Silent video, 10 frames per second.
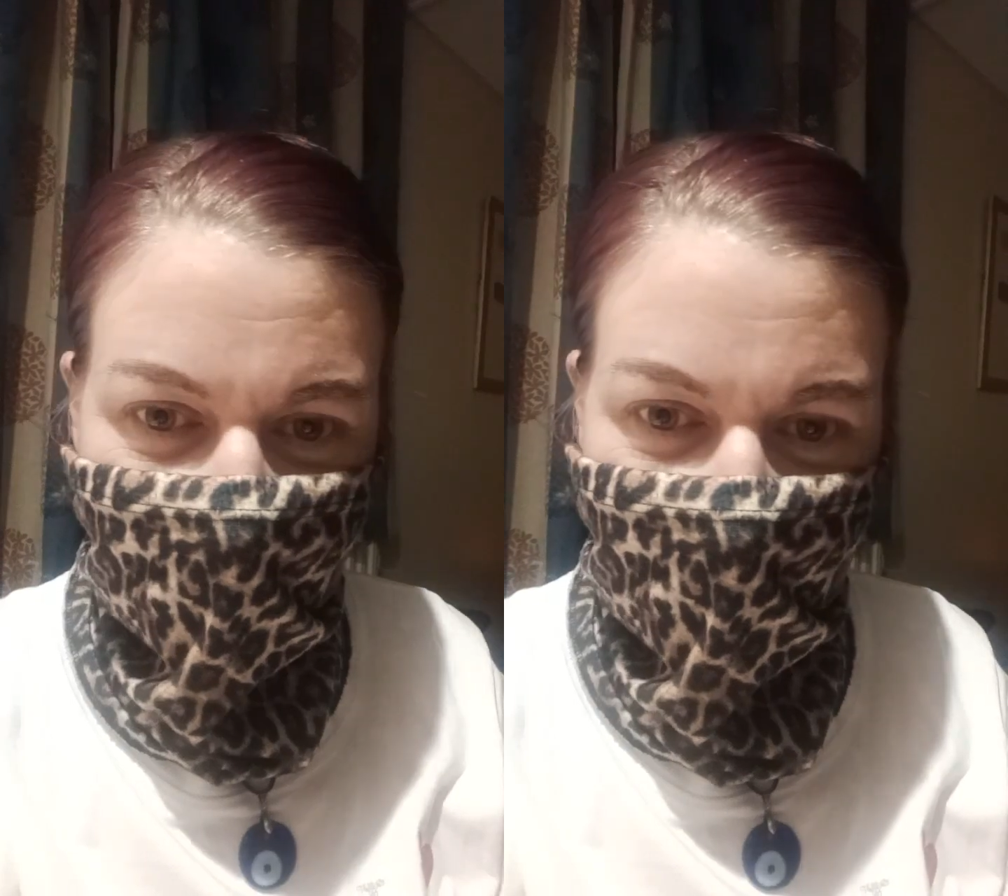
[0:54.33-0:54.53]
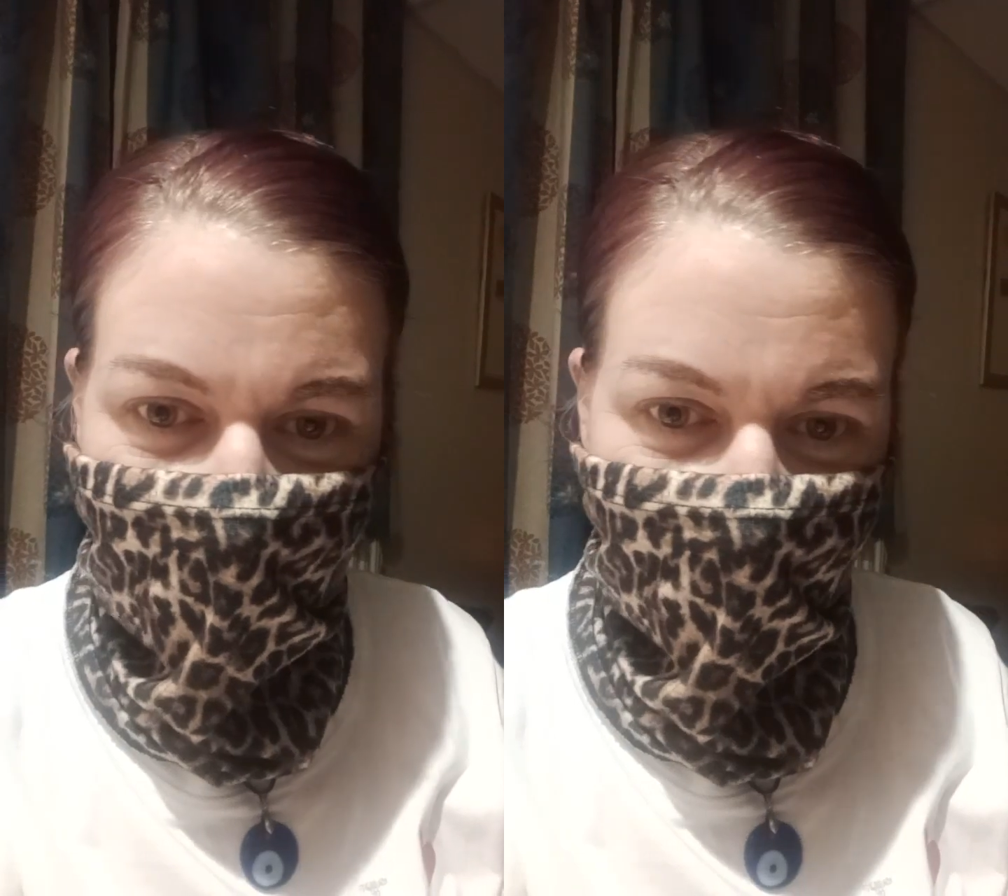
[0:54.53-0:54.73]

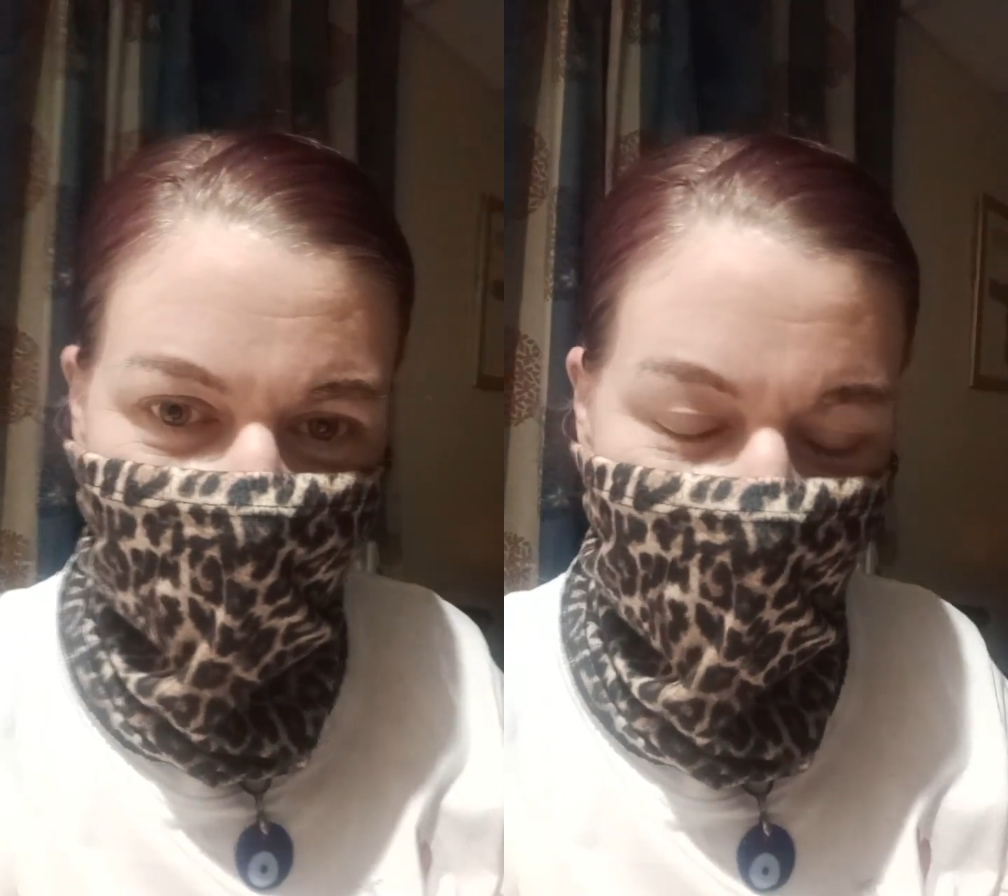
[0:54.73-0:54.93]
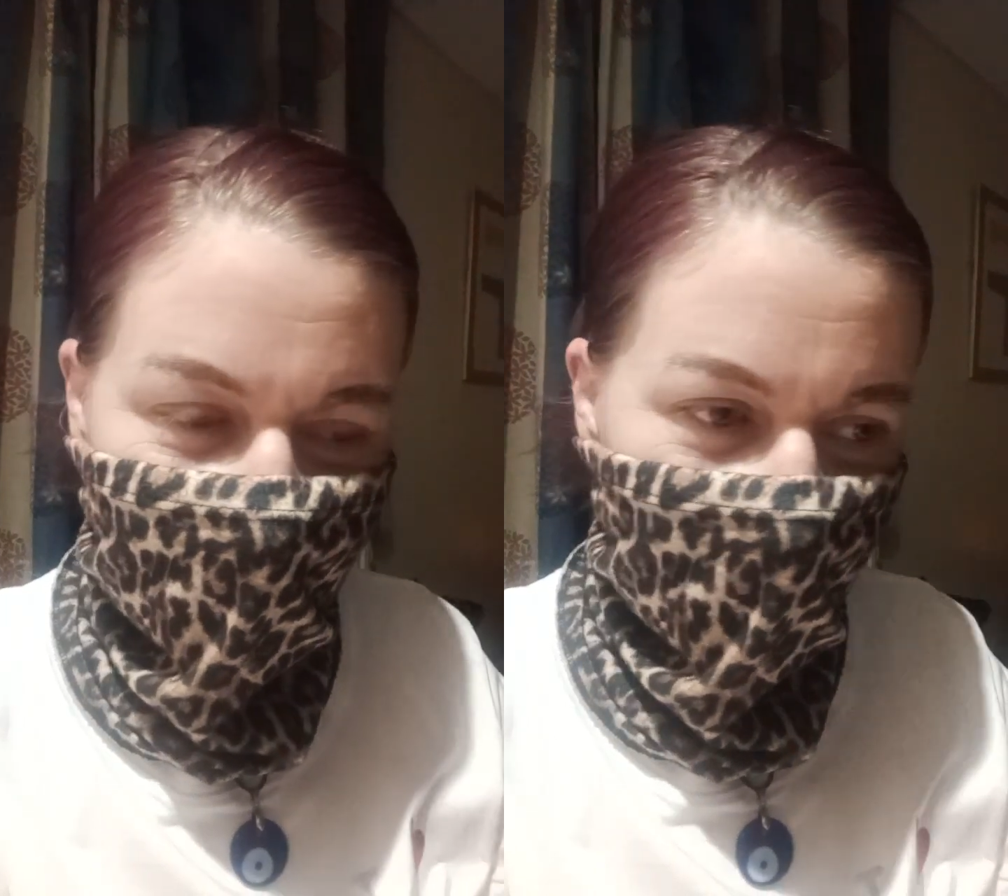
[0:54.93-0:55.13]
Now, there's
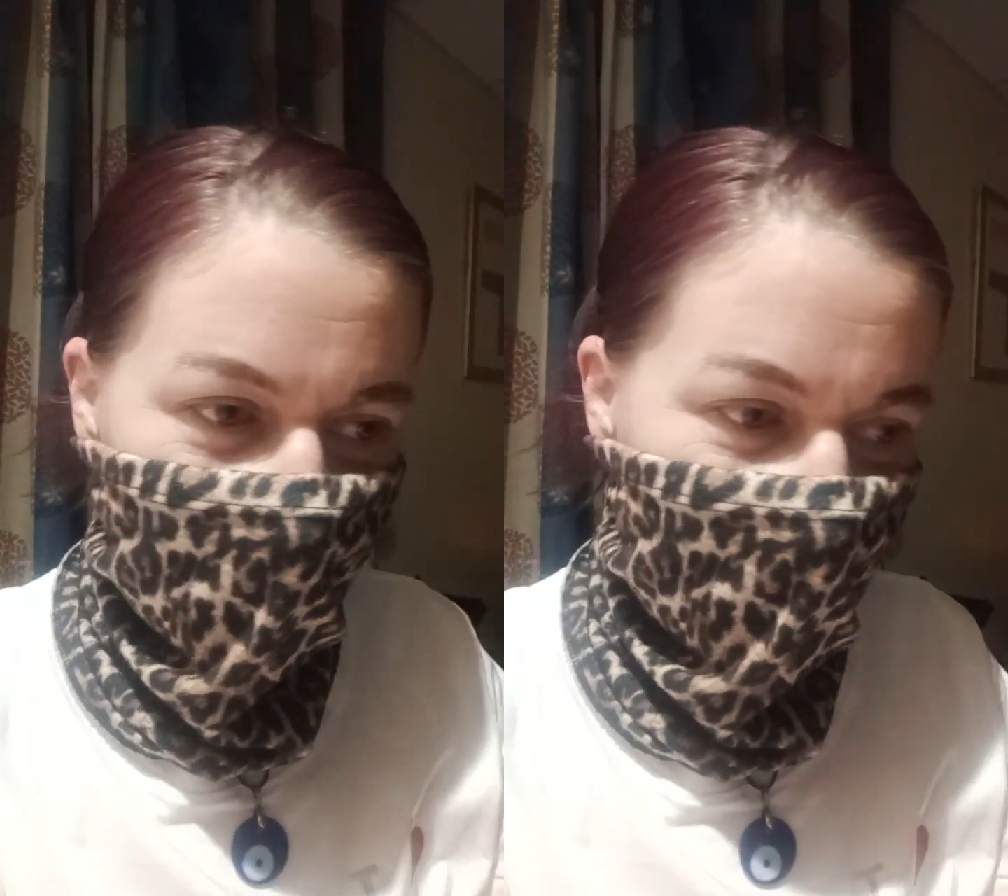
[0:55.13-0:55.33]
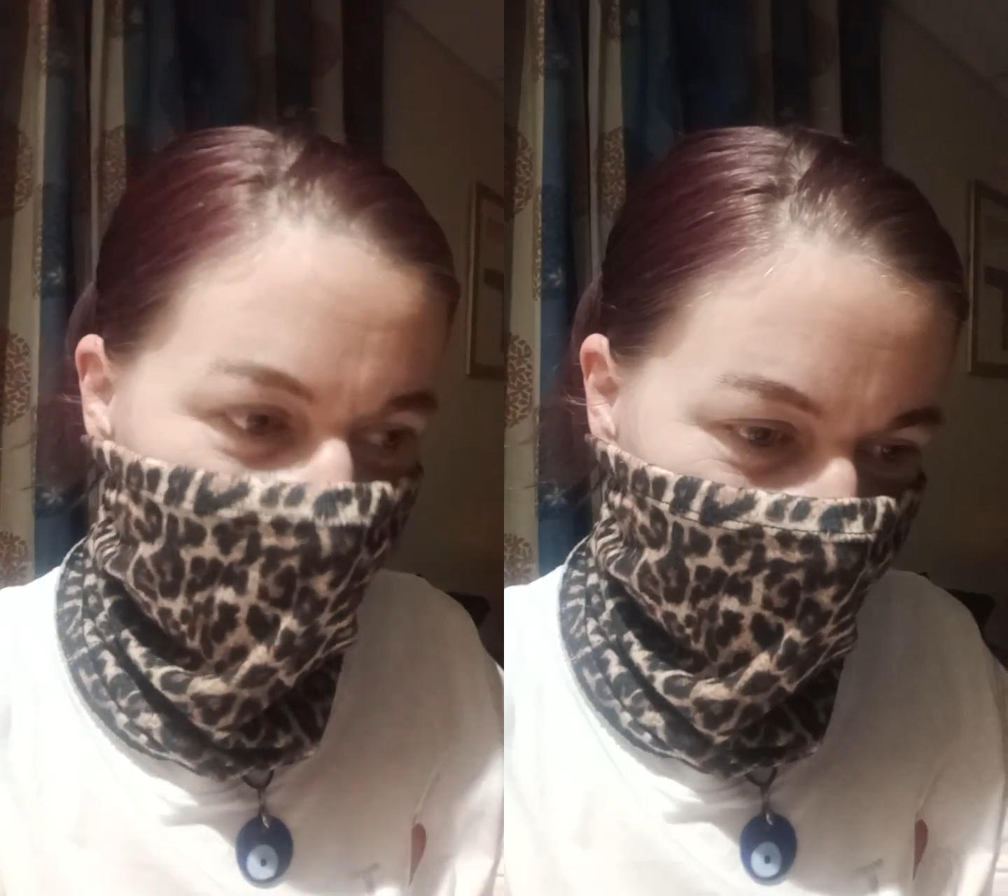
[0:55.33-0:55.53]
never
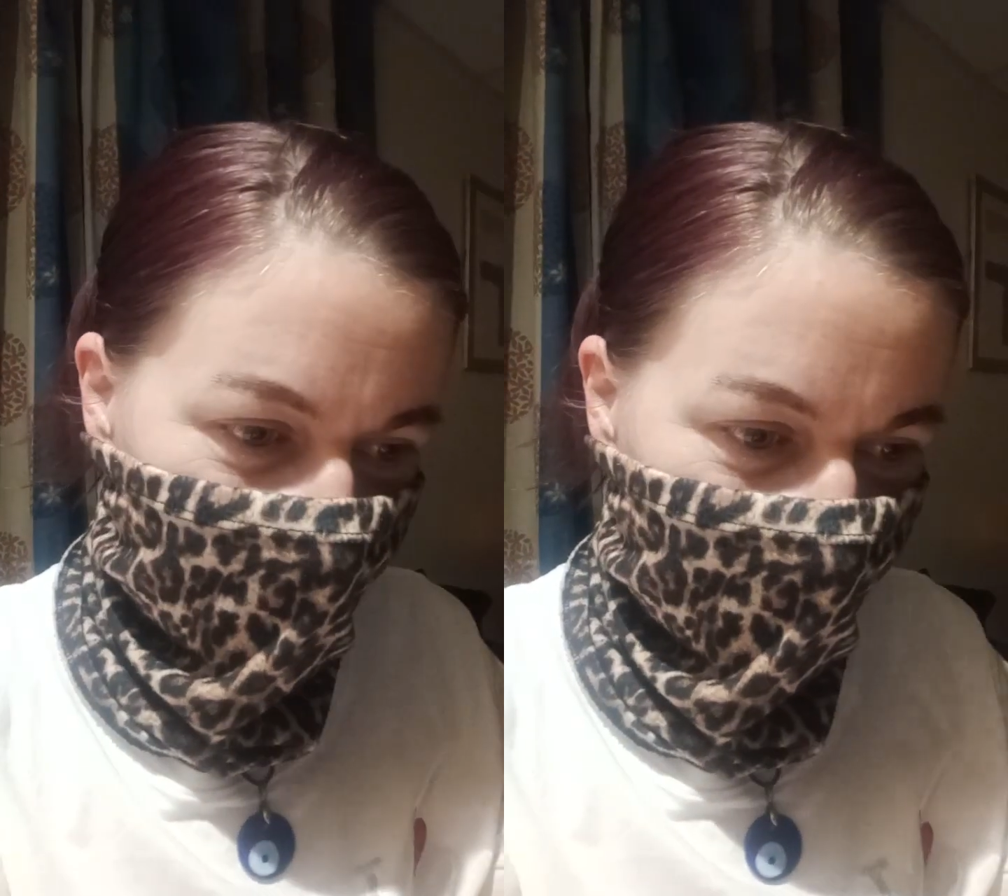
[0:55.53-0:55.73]
been